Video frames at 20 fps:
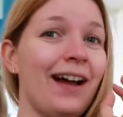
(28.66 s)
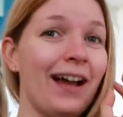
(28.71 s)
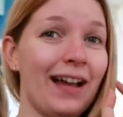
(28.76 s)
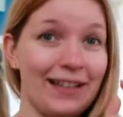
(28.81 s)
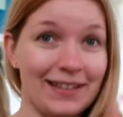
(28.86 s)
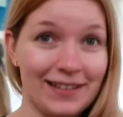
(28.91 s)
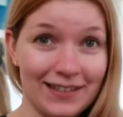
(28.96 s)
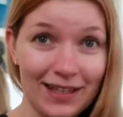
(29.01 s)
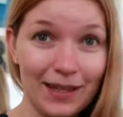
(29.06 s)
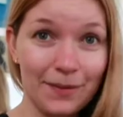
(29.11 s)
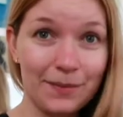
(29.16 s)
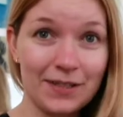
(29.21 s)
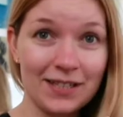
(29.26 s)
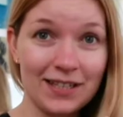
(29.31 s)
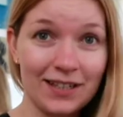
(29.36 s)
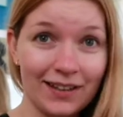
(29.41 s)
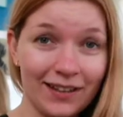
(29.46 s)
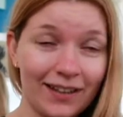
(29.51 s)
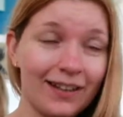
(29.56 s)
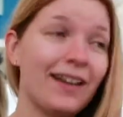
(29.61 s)
I
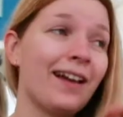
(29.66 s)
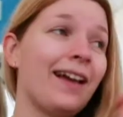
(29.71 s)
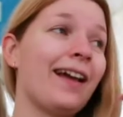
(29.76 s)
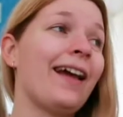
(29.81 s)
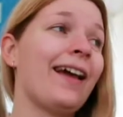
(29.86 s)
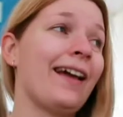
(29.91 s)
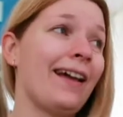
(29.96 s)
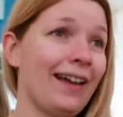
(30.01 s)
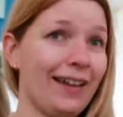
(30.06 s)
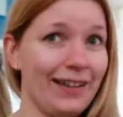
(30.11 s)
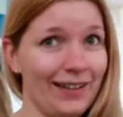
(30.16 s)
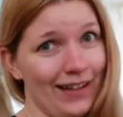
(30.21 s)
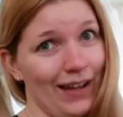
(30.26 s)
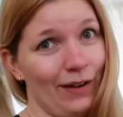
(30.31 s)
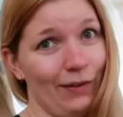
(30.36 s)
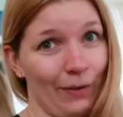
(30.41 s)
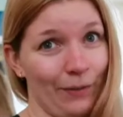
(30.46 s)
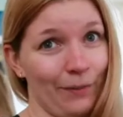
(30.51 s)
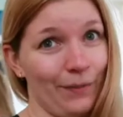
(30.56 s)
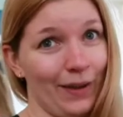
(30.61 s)
skipped. And
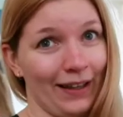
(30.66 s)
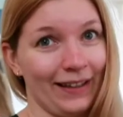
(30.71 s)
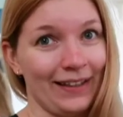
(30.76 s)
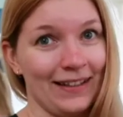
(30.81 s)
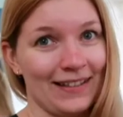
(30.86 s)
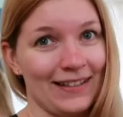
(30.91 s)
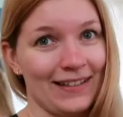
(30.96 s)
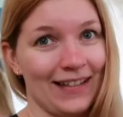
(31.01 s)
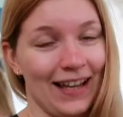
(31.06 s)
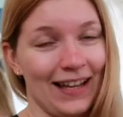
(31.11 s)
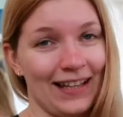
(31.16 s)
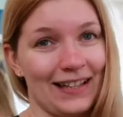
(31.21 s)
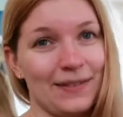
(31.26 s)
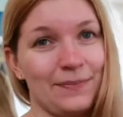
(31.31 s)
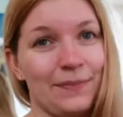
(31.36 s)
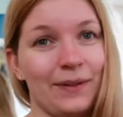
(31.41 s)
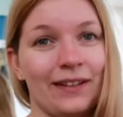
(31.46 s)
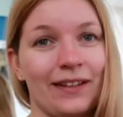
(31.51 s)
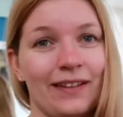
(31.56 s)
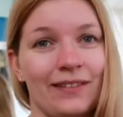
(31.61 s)
now I'm back inside.
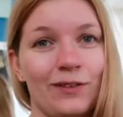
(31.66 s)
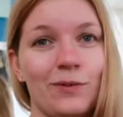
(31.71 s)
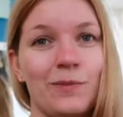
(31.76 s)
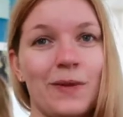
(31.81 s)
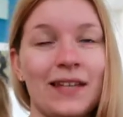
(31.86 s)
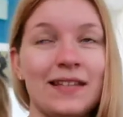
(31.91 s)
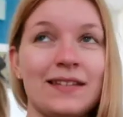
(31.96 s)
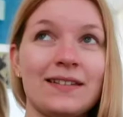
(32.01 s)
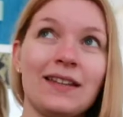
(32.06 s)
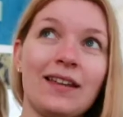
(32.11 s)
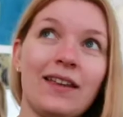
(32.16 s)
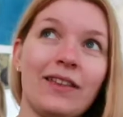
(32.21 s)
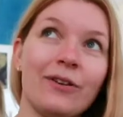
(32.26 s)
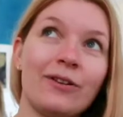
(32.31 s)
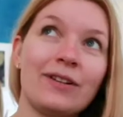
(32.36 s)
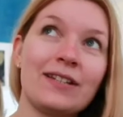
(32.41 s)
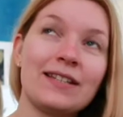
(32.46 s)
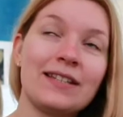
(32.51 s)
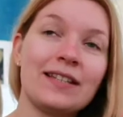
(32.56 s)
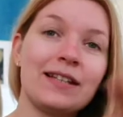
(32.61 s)
But as you may see,
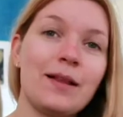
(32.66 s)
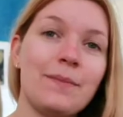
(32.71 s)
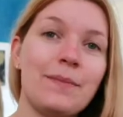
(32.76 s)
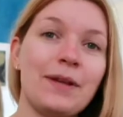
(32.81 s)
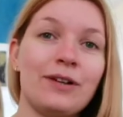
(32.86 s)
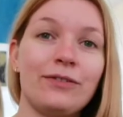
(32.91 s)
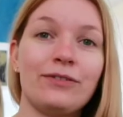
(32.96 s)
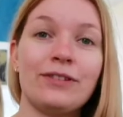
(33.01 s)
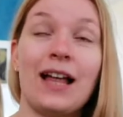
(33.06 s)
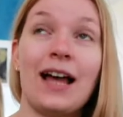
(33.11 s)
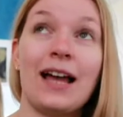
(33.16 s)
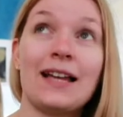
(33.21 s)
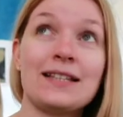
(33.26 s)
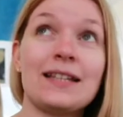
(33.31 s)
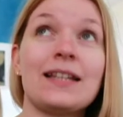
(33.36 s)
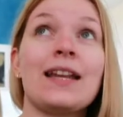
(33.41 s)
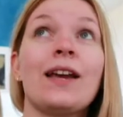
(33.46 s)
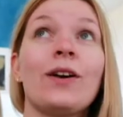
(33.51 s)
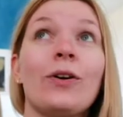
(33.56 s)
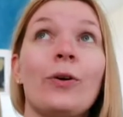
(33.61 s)
there is still a bit of light
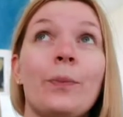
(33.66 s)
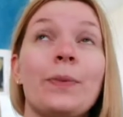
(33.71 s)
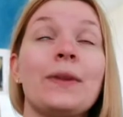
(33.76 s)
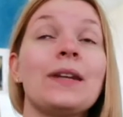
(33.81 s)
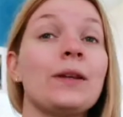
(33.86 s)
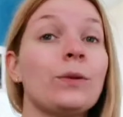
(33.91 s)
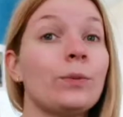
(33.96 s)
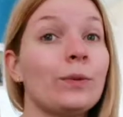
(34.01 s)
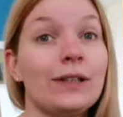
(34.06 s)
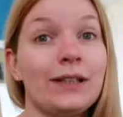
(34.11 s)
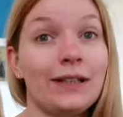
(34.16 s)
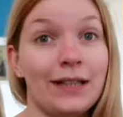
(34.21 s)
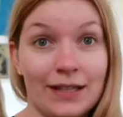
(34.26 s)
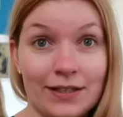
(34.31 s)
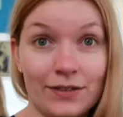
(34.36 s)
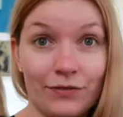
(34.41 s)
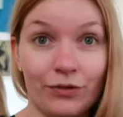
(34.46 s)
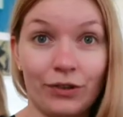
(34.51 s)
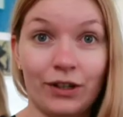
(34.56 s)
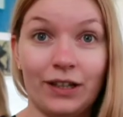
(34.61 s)
and I hope that it will
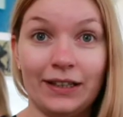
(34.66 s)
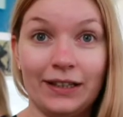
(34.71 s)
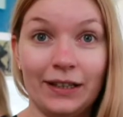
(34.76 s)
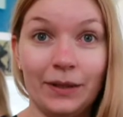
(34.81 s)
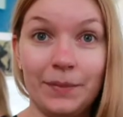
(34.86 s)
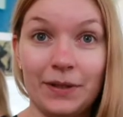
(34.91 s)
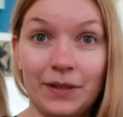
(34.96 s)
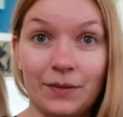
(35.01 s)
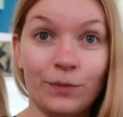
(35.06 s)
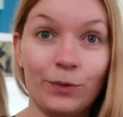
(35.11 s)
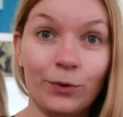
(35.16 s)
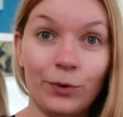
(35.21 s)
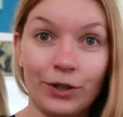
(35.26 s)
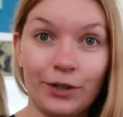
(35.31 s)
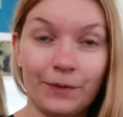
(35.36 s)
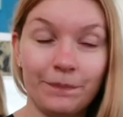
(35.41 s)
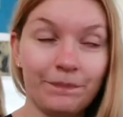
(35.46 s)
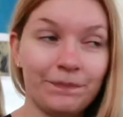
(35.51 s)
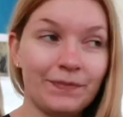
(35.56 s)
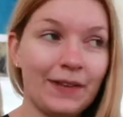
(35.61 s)
last for a little bit
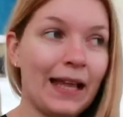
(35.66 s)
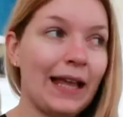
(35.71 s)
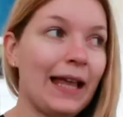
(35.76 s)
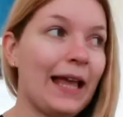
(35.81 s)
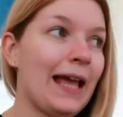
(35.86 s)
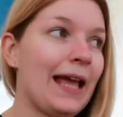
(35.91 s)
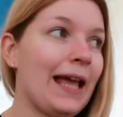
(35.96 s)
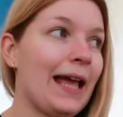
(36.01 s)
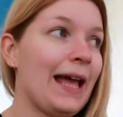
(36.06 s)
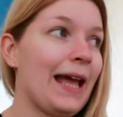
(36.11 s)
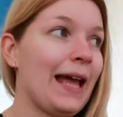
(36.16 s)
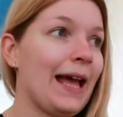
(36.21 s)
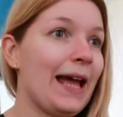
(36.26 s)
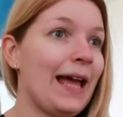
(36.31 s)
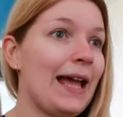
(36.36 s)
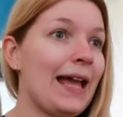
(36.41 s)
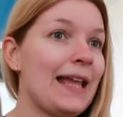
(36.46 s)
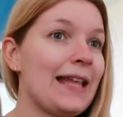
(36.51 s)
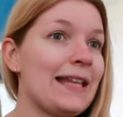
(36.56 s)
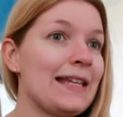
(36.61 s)
more.
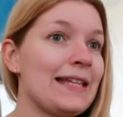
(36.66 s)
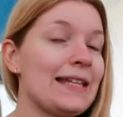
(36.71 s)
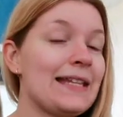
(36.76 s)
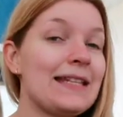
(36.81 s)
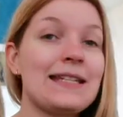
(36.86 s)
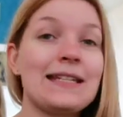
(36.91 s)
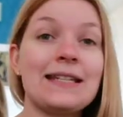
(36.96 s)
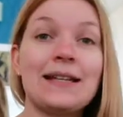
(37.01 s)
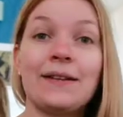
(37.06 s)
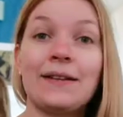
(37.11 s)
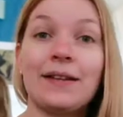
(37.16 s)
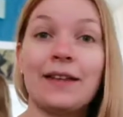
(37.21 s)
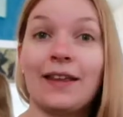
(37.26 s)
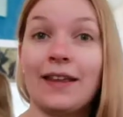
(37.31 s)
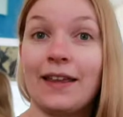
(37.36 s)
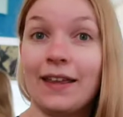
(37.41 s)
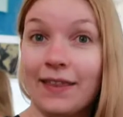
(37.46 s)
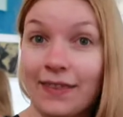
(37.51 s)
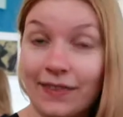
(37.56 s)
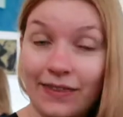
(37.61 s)
And
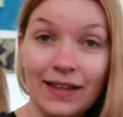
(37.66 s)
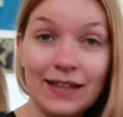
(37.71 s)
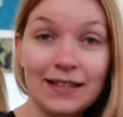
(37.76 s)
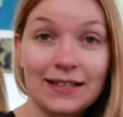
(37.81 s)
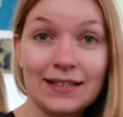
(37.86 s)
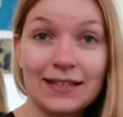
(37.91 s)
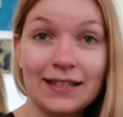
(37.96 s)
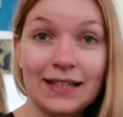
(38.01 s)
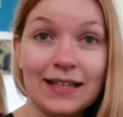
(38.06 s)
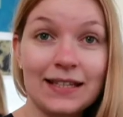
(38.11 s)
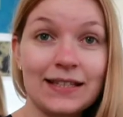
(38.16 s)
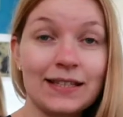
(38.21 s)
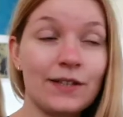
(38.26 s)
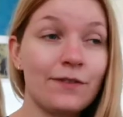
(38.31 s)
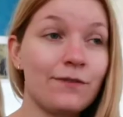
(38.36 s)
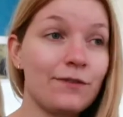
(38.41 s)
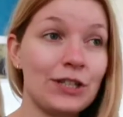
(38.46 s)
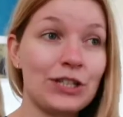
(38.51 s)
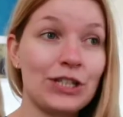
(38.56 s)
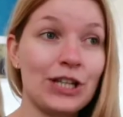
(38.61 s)
this is
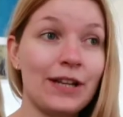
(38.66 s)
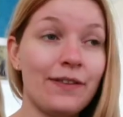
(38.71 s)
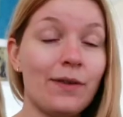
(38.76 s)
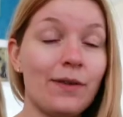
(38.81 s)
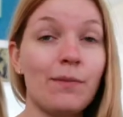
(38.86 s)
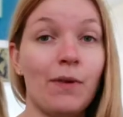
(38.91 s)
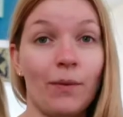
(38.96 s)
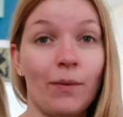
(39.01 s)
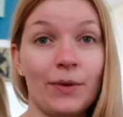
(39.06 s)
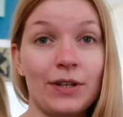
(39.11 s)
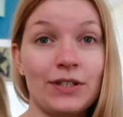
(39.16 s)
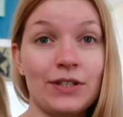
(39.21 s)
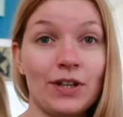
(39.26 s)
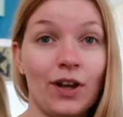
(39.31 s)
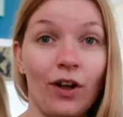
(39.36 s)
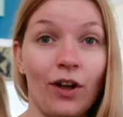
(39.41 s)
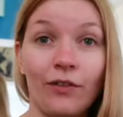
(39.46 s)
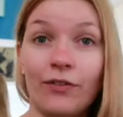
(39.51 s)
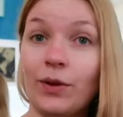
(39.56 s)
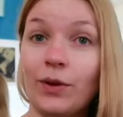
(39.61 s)
officially the
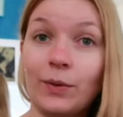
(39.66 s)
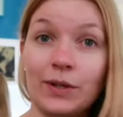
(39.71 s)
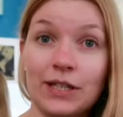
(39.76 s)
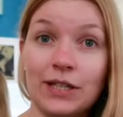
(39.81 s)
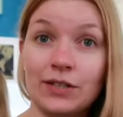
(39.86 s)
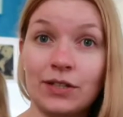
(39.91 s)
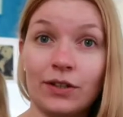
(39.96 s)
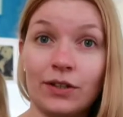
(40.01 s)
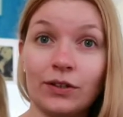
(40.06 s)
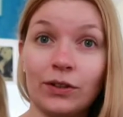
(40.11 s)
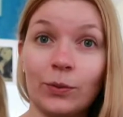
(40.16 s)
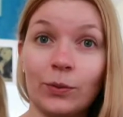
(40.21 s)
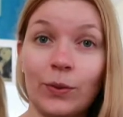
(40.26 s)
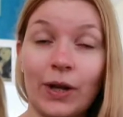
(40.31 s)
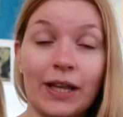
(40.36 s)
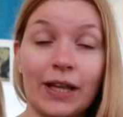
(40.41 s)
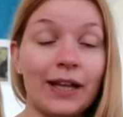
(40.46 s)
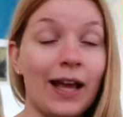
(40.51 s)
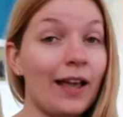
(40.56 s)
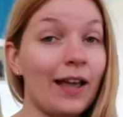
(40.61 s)
moment of the readathon
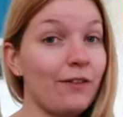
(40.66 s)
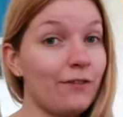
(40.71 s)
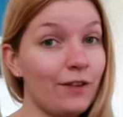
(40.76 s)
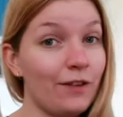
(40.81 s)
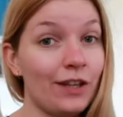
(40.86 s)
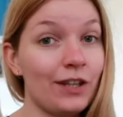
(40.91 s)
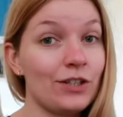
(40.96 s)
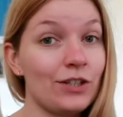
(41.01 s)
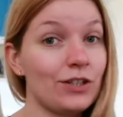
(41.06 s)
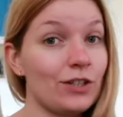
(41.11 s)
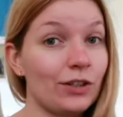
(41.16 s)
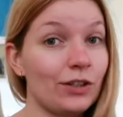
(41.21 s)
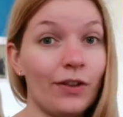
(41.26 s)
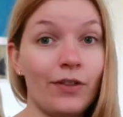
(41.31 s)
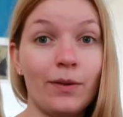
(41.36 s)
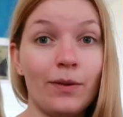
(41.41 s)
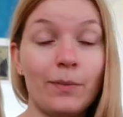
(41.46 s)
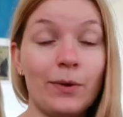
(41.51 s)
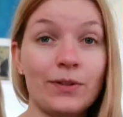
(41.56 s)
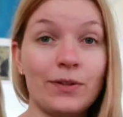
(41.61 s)
when I finished all
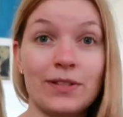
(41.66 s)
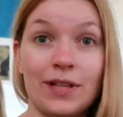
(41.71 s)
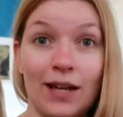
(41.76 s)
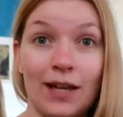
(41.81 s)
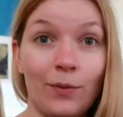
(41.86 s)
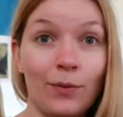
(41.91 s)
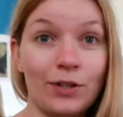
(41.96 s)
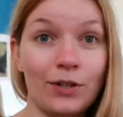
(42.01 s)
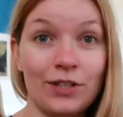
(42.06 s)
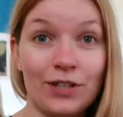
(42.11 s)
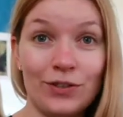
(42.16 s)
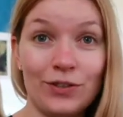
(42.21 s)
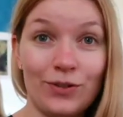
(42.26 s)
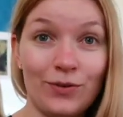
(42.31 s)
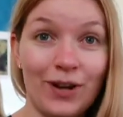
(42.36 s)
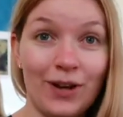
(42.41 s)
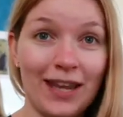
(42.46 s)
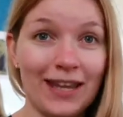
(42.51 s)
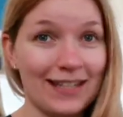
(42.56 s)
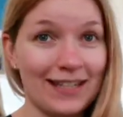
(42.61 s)
of the books that I wanted
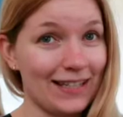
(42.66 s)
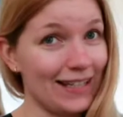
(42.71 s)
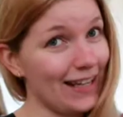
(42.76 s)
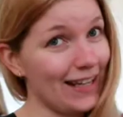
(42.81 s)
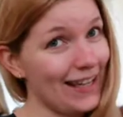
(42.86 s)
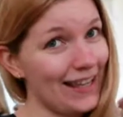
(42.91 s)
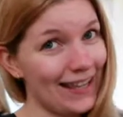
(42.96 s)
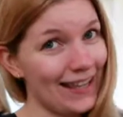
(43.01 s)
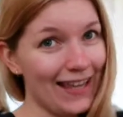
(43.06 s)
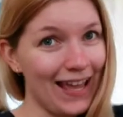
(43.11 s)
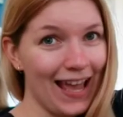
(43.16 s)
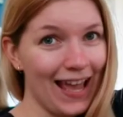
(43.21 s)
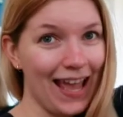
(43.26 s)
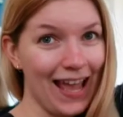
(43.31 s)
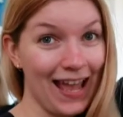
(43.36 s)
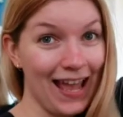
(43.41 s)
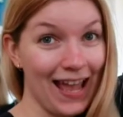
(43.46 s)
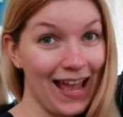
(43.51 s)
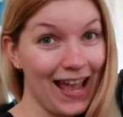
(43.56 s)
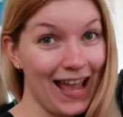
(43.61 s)
to read.
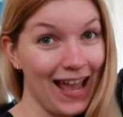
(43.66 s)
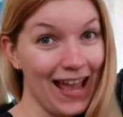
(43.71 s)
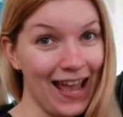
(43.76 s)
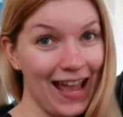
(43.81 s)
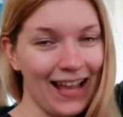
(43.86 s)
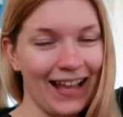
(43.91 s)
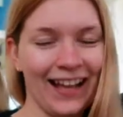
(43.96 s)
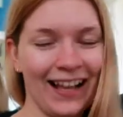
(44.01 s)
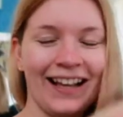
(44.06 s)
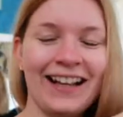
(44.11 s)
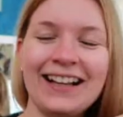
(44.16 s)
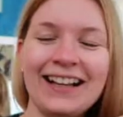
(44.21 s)
Yay!